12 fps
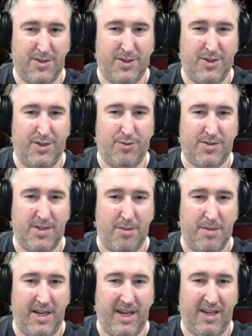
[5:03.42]
To
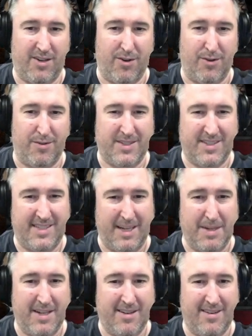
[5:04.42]
summon Necro. Damn
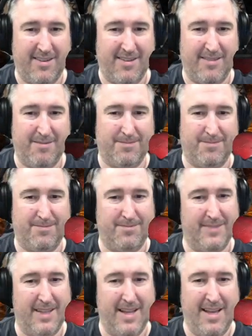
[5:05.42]
it.
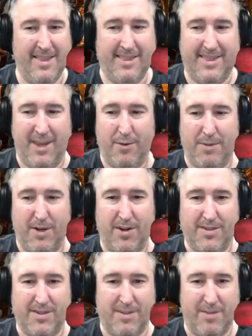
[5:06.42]
That would have been
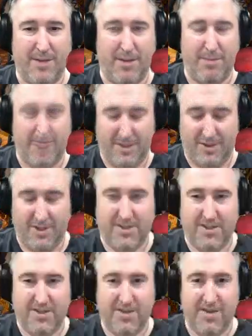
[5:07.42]
awesome. That would have been just
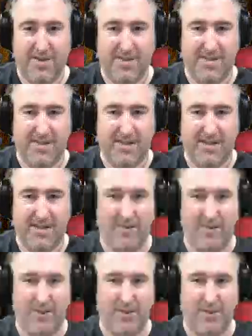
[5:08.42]
as good as the
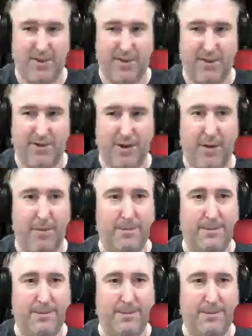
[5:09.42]
Durio drop.